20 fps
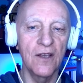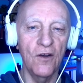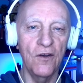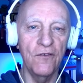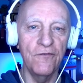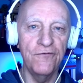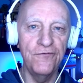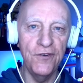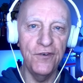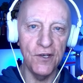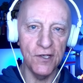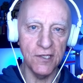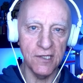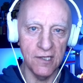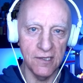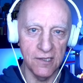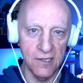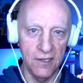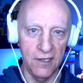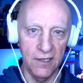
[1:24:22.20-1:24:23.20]

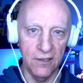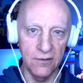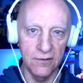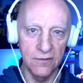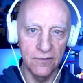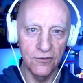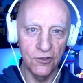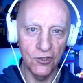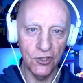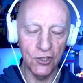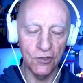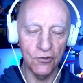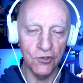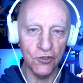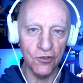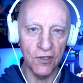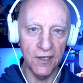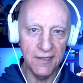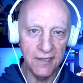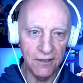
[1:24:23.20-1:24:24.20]
versatile she'll
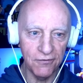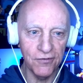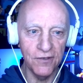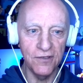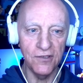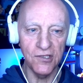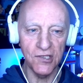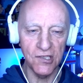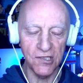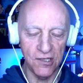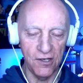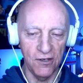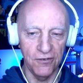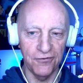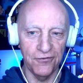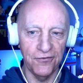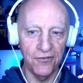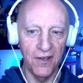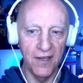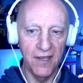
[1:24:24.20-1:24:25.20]
try different
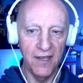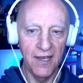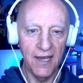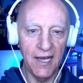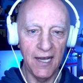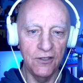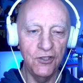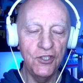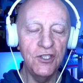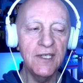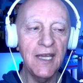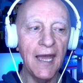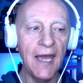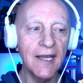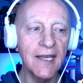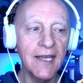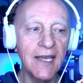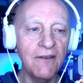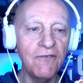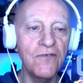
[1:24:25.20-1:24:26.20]
stuff and you
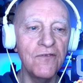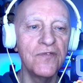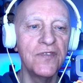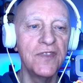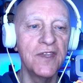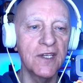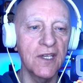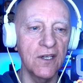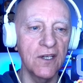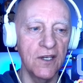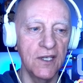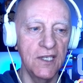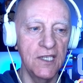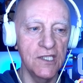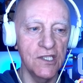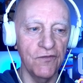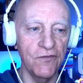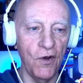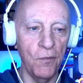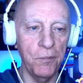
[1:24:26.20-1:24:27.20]
get given the
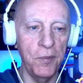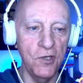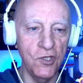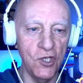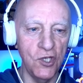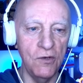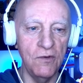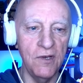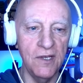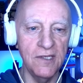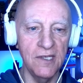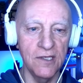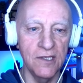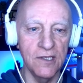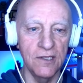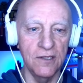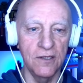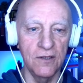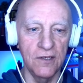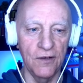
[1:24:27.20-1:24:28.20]
kinds of opportunities
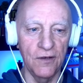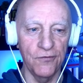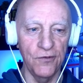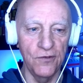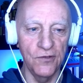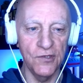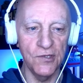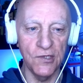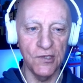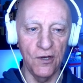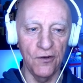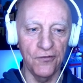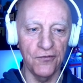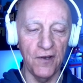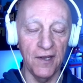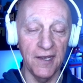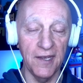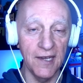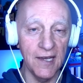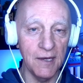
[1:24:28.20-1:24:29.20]
to do different stuff
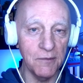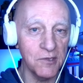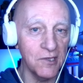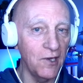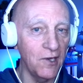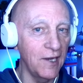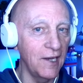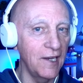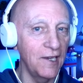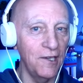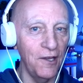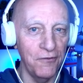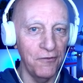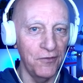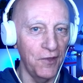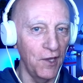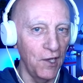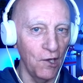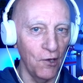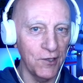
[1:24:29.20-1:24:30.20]
and i absolutely loved
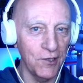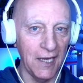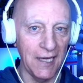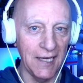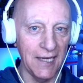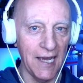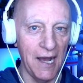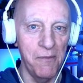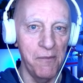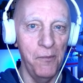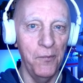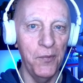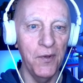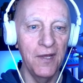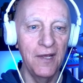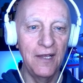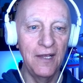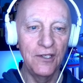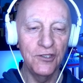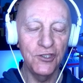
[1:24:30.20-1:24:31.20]
the logging camp
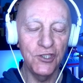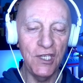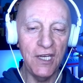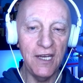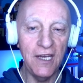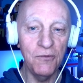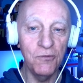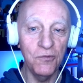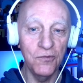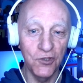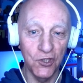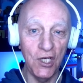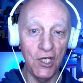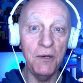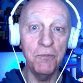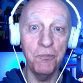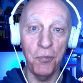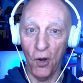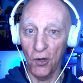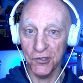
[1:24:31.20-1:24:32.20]
she she
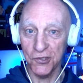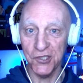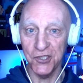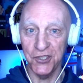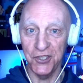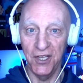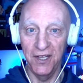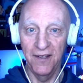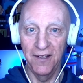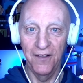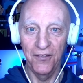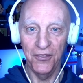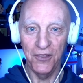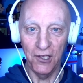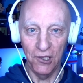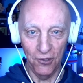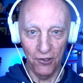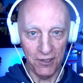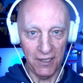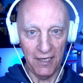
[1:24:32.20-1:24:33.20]
bossed the
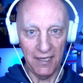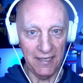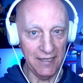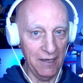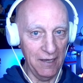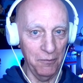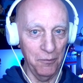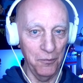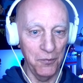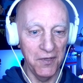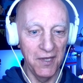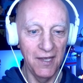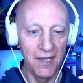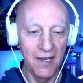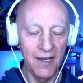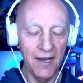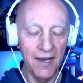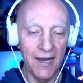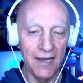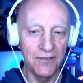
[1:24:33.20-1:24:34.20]
logging camp
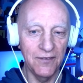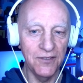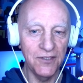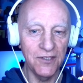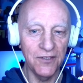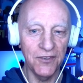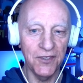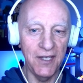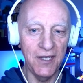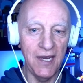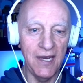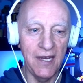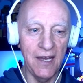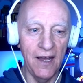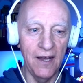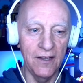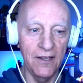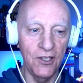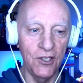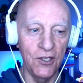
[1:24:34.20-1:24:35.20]
and the
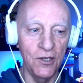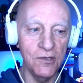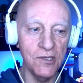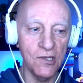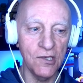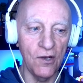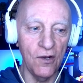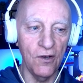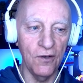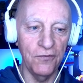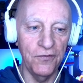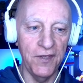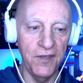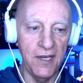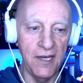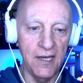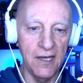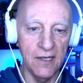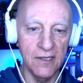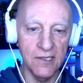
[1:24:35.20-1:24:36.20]
use of
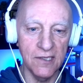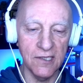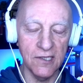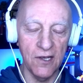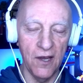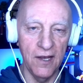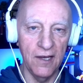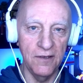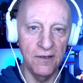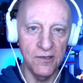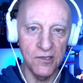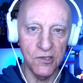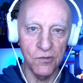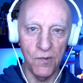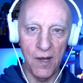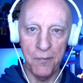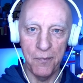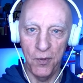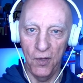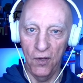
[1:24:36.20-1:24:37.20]
the silenced
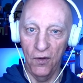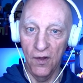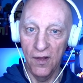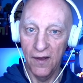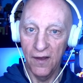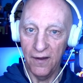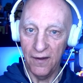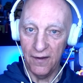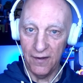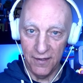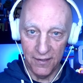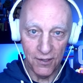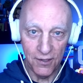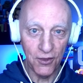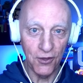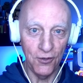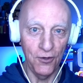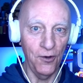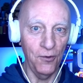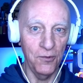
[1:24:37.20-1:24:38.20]
weapon i
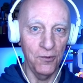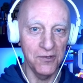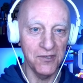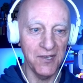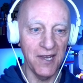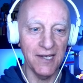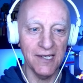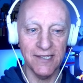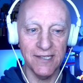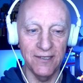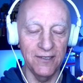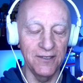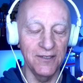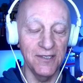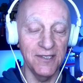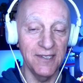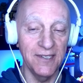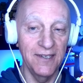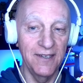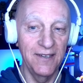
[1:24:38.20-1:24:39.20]
thought was
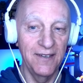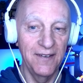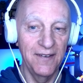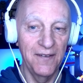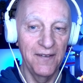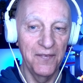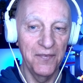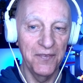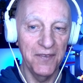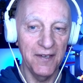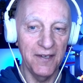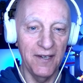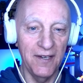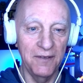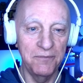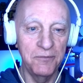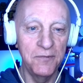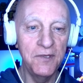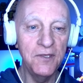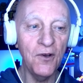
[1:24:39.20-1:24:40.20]
excellent
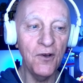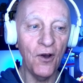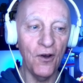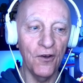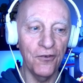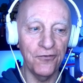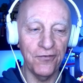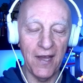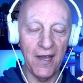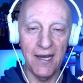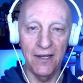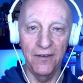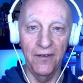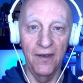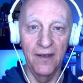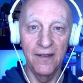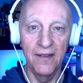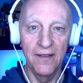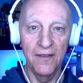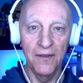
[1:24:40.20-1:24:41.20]
i'm not a
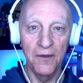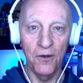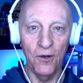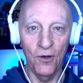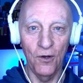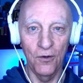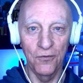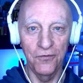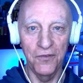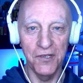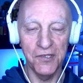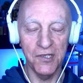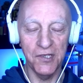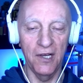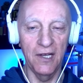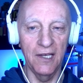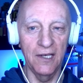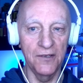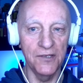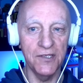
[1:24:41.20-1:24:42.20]
fan of the
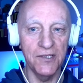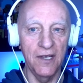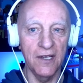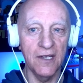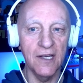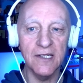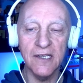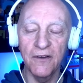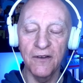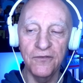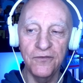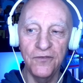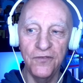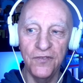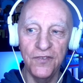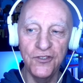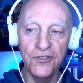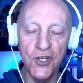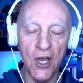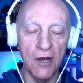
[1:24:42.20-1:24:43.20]
silencer because
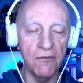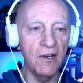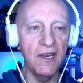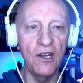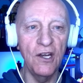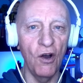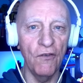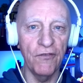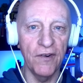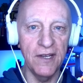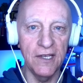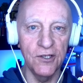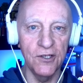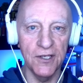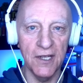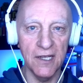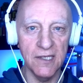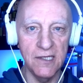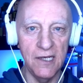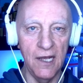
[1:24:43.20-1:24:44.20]
i'm generally not very good
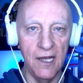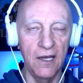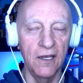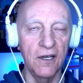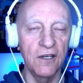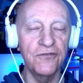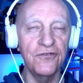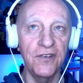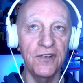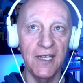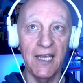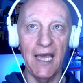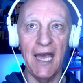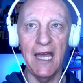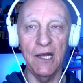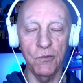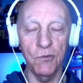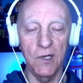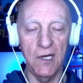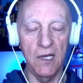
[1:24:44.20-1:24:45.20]
at it and i
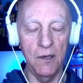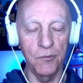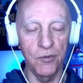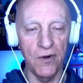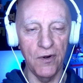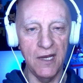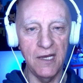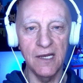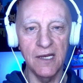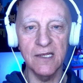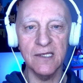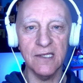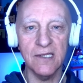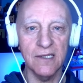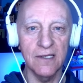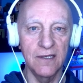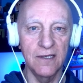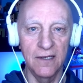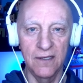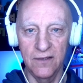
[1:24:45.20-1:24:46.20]
forget when it
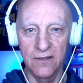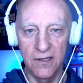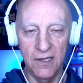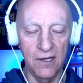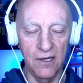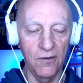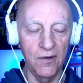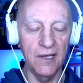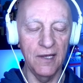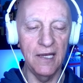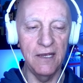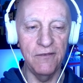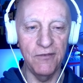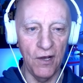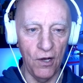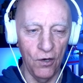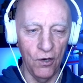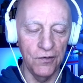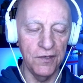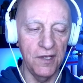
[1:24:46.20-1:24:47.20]
breaks and you know i leave it
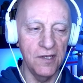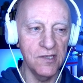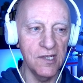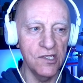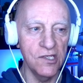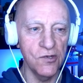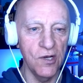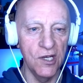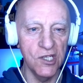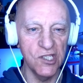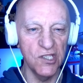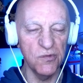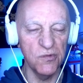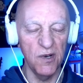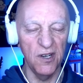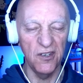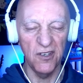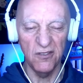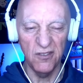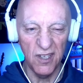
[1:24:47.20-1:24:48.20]
on in situations
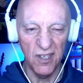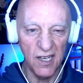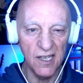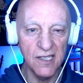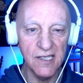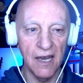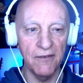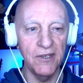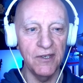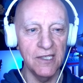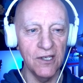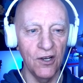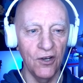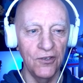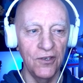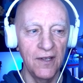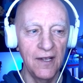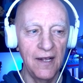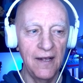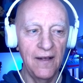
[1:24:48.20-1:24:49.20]
where i don't need to have it
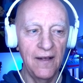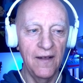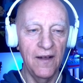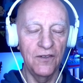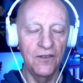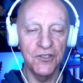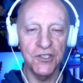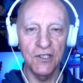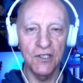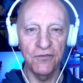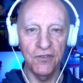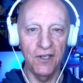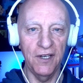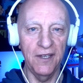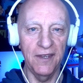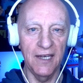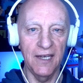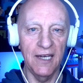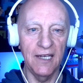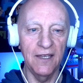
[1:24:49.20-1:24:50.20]
on and stuff
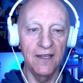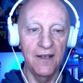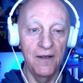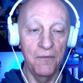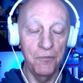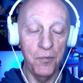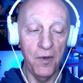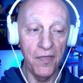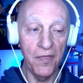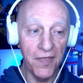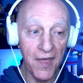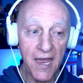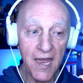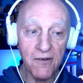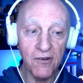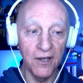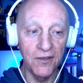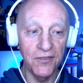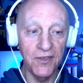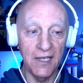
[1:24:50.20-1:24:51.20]
like that but
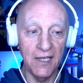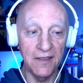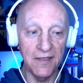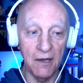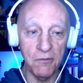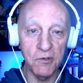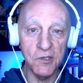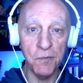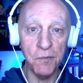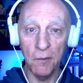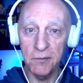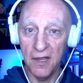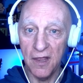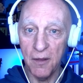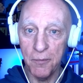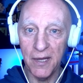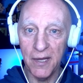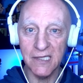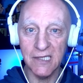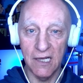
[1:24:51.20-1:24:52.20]
there i think that was probably
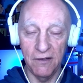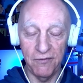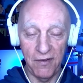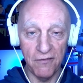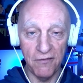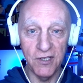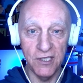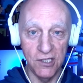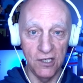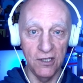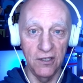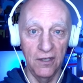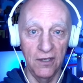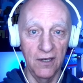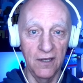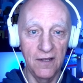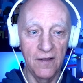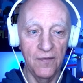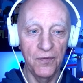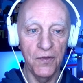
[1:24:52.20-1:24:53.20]
the best i've ever done
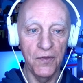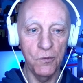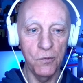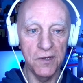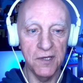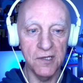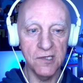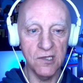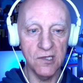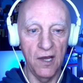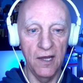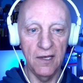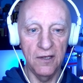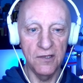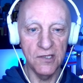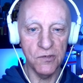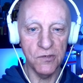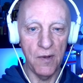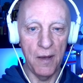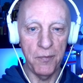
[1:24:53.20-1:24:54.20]
with a
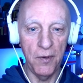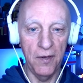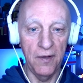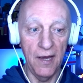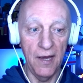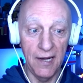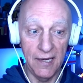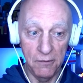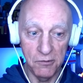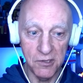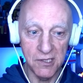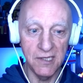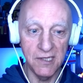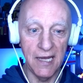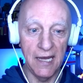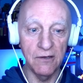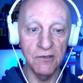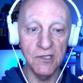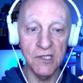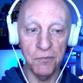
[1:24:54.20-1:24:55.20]
silenced weapon, and it was
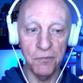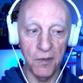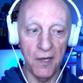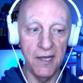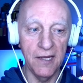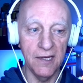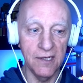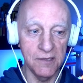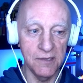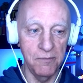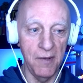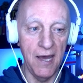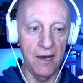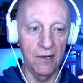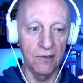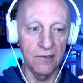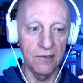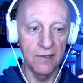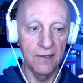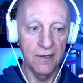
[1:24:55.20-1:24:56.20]
down to playing as
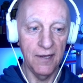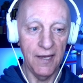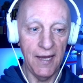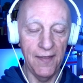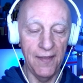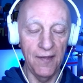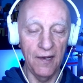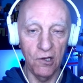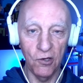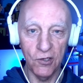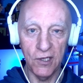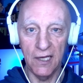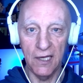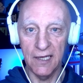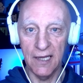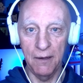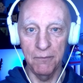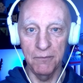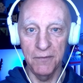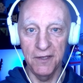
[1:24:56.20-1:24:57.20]
Mel in the logging
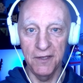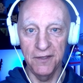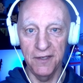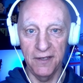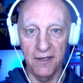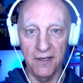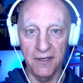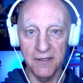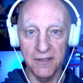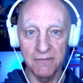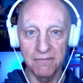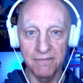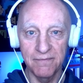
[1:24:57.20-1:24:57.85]
camp that did it.